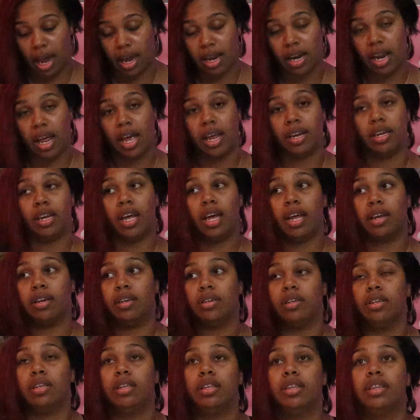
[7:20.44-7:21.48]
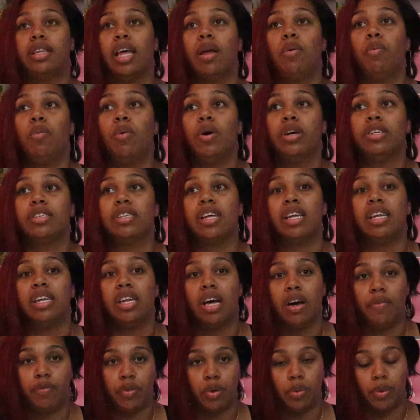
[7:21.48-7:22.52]
And, and, and they want to
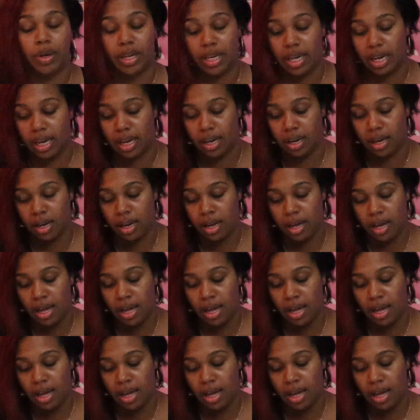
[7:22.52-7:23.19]
love you again.